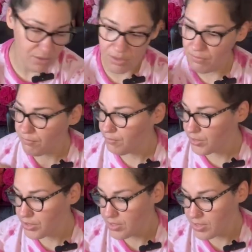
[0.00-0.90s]
The
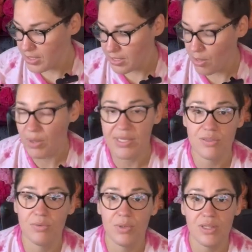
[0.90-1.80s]
first thing, okay,
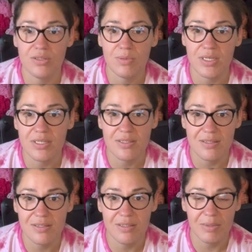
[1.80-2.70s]
so what this was,
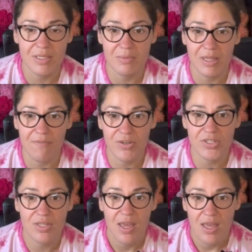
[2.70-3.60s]
let me explain that first.